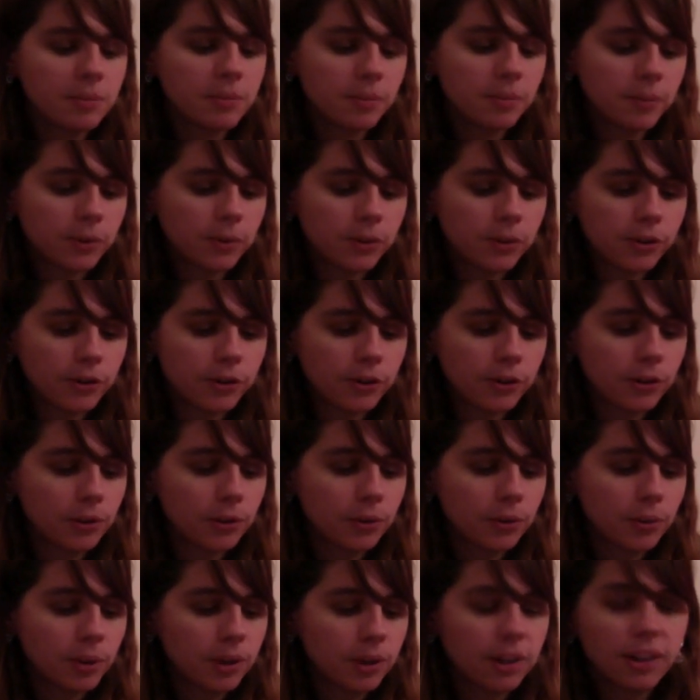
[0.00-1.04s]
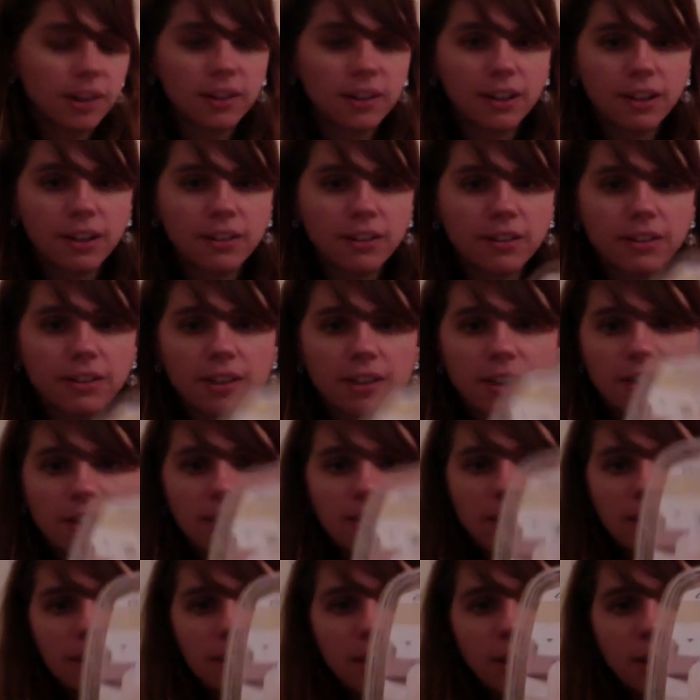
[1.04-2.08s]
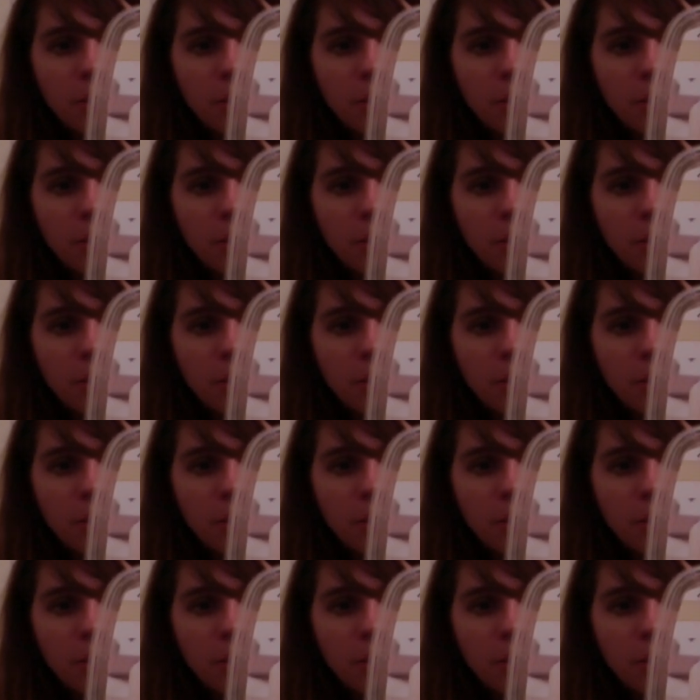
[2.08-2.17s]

So gotta get that sent in